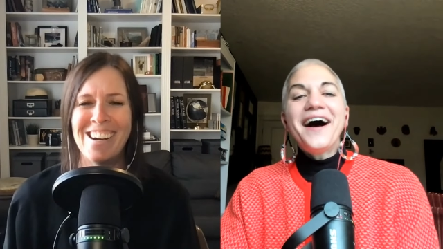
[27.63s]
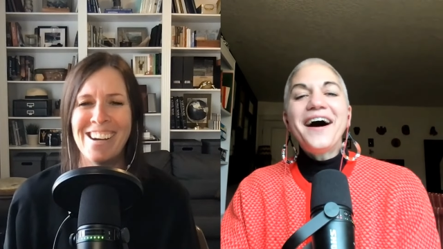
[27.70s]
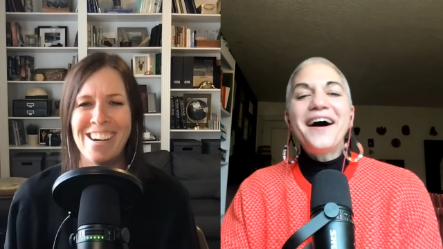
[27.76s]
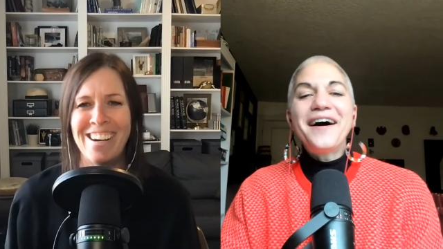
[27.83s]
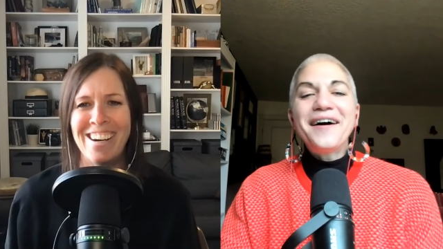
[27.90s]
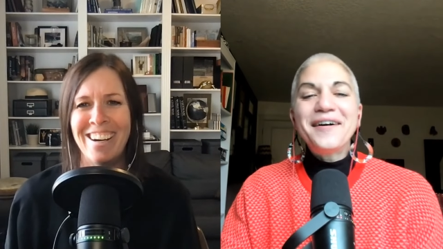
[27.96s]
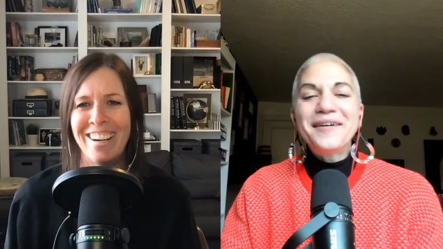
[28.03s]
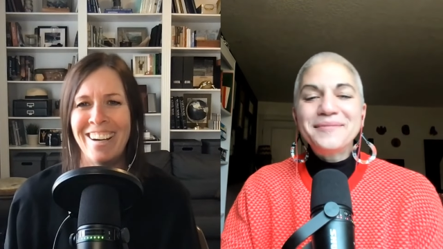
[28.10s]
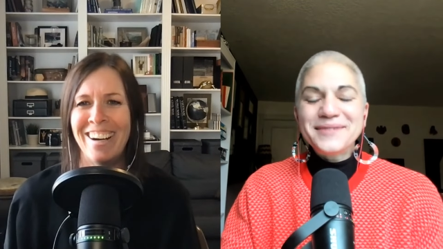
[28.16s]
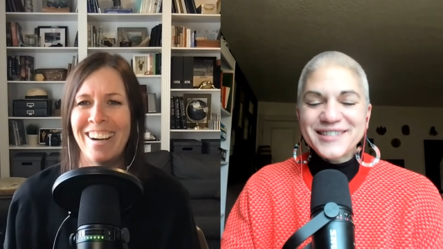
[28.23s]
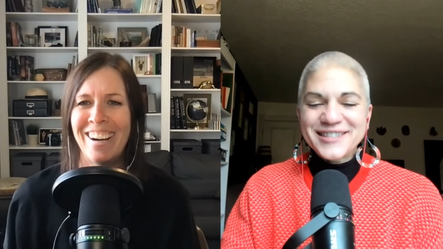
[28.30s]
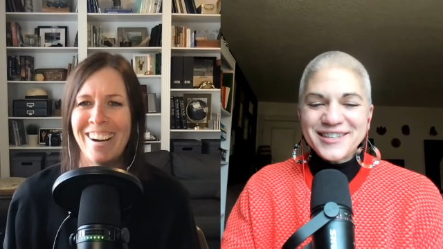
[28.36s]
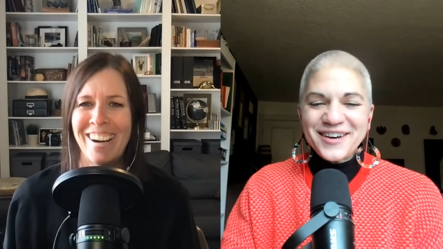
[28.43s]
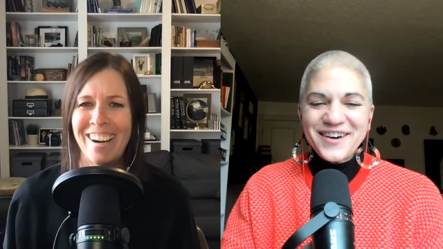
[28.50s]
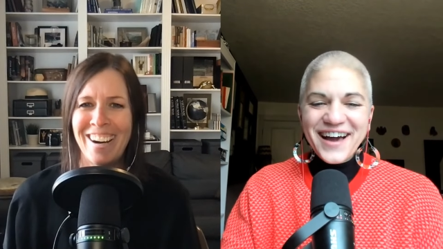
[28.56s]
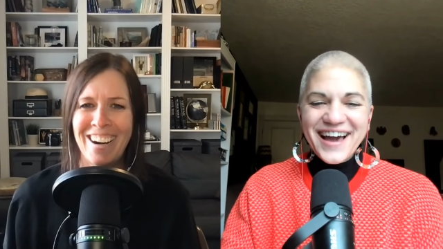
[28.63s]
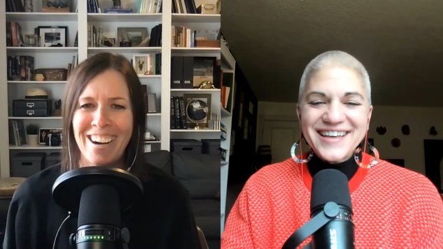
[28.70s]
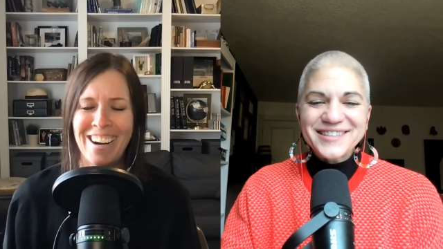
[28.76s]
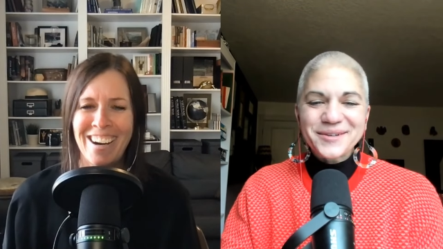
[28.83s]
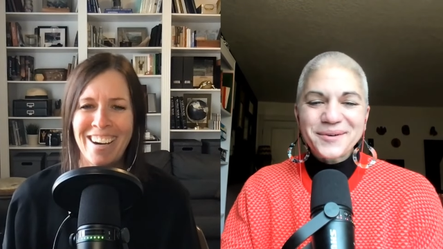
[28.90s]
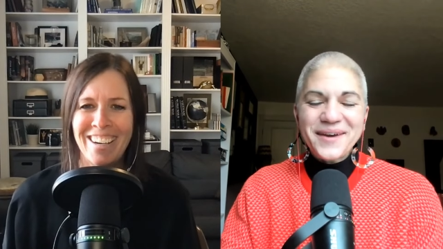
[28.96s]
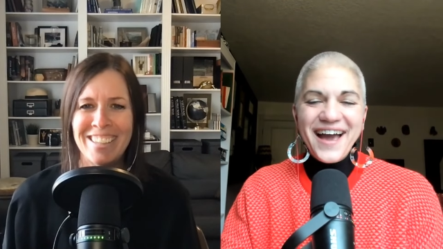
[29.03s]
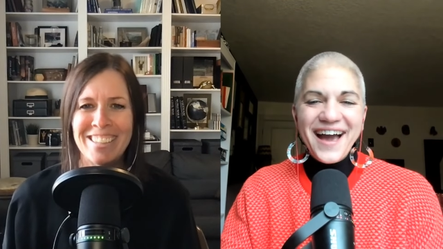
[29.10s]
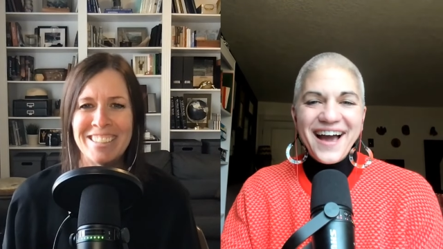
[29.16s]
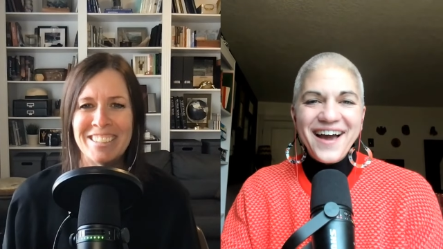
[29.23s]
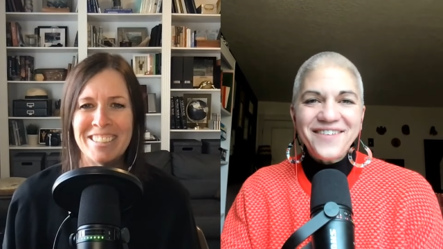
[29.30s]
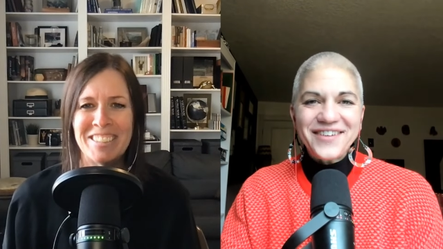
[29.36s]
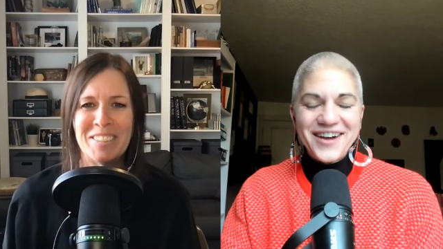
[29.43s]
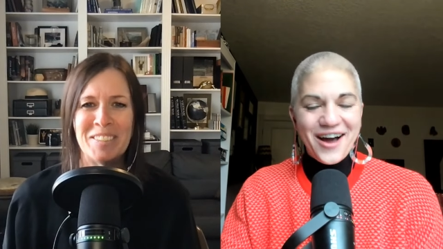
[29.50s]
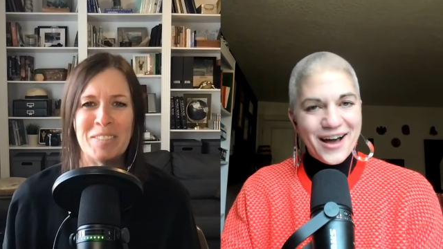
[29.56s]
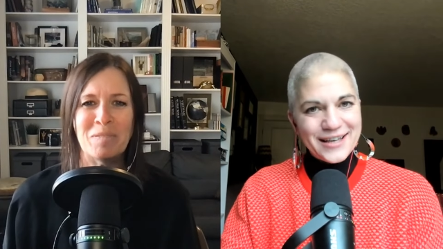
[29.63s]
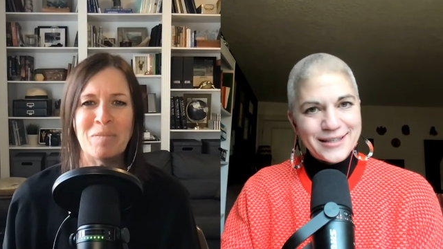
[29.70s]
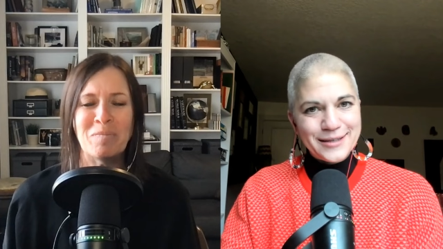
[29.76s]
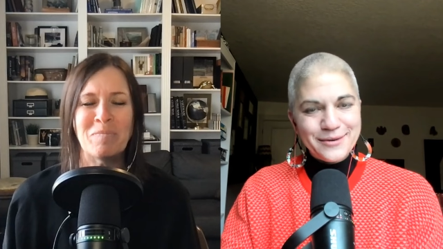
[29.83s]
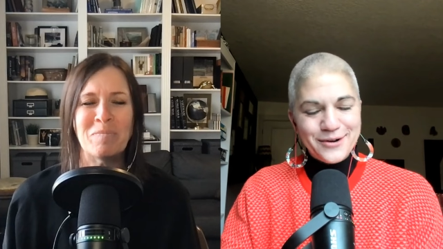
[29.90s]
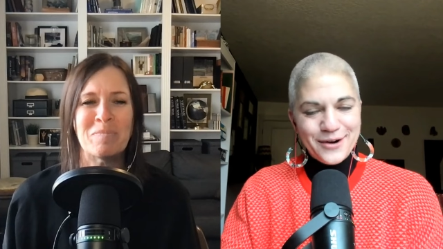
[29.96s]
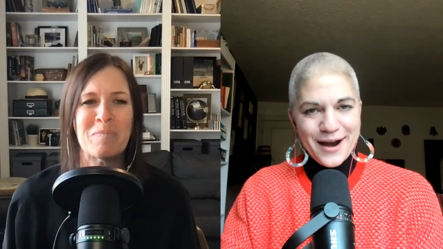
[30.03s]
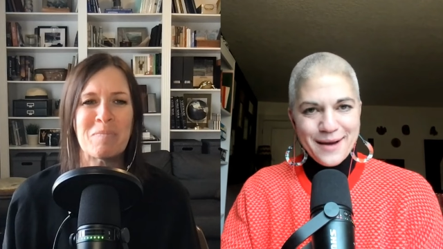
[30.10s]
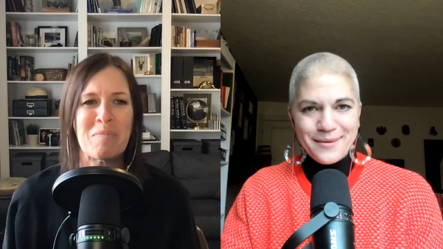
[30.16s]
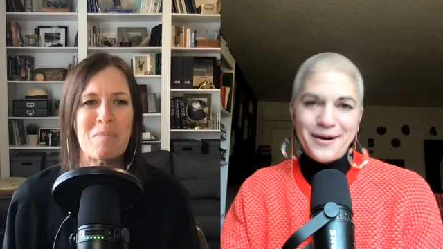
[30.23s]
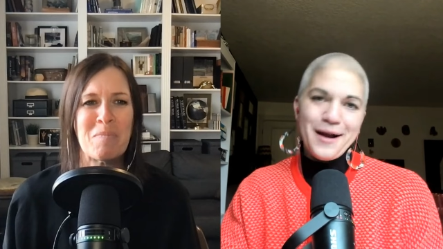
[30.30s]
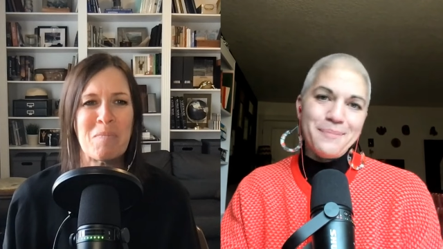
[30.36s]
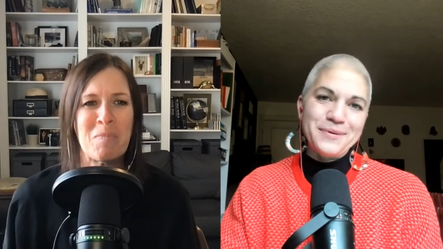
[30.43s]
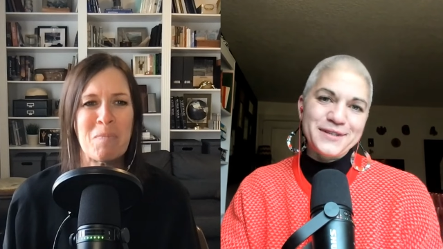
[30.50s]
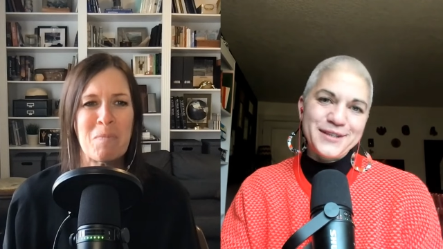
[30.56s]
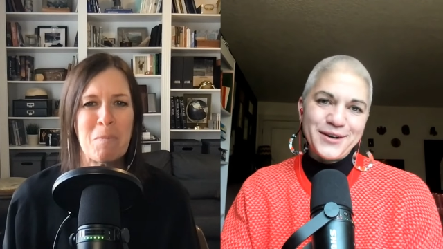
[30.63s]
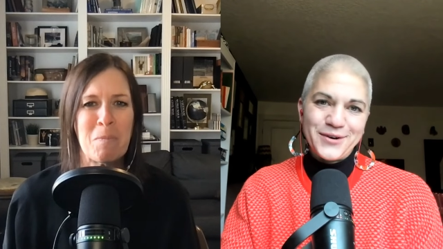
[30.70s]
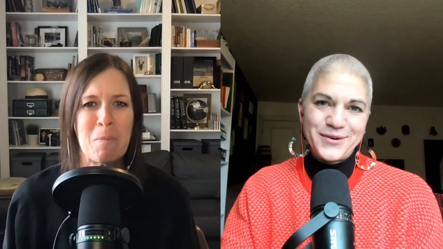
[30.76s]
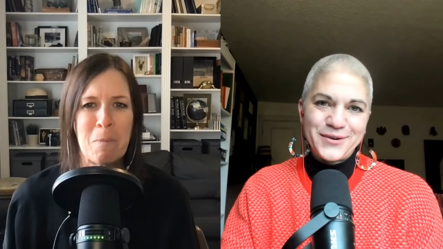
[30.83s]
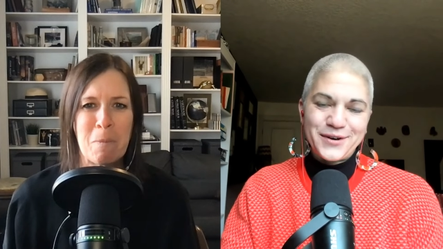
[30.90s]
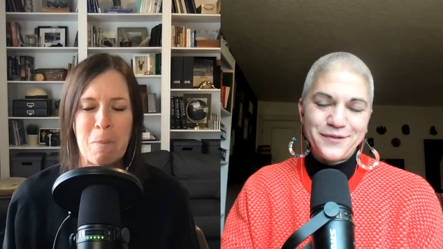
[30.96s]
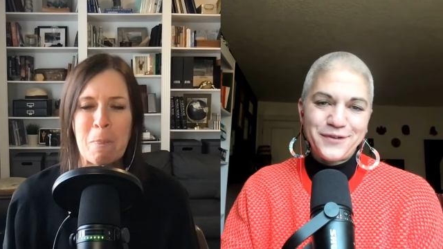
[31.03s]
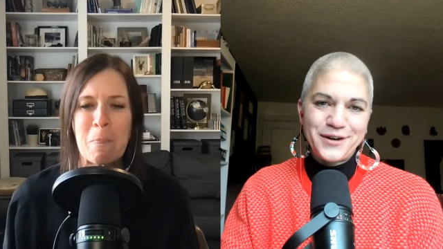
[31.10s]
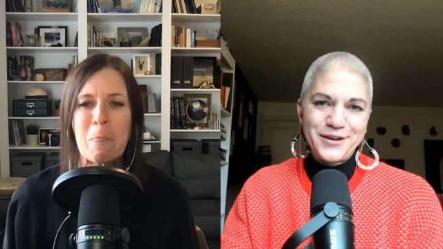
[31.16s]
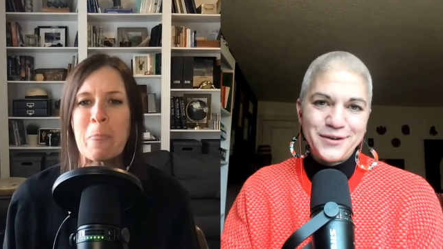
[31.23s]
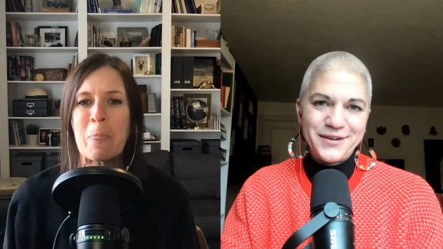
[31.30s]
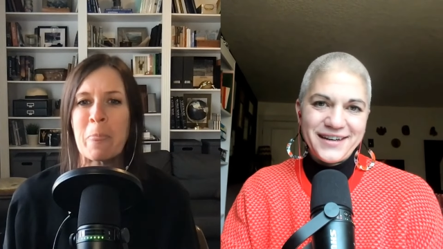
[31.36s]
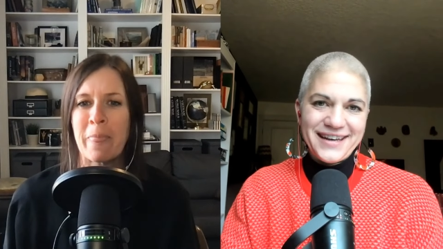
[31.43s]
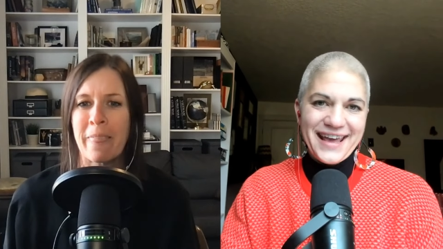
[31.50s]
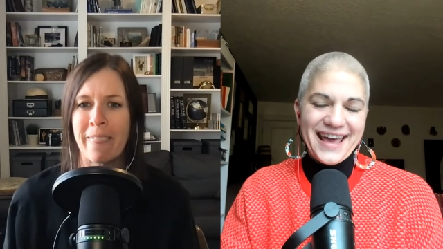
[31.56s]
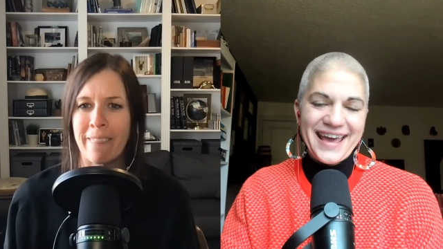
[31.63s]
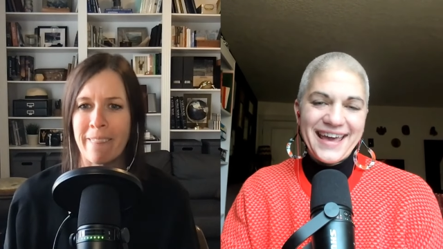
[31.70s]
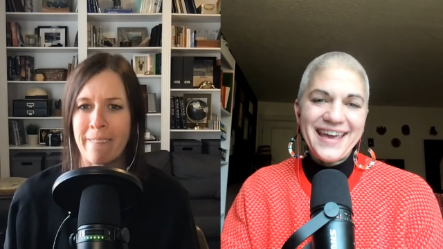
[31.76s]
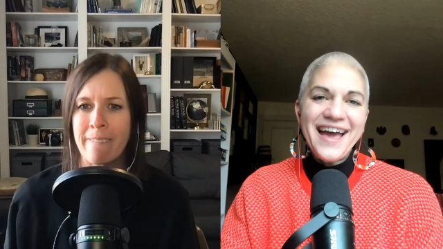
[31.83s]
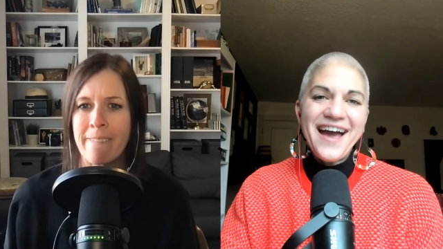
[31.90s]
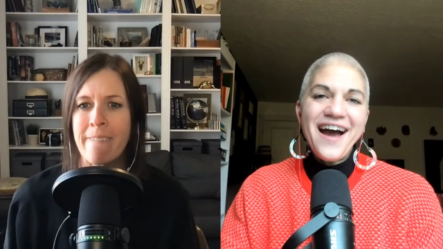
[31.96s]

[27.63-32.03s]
Speaker 1: Um, so, guys, we have an awesome grammar episode for you today.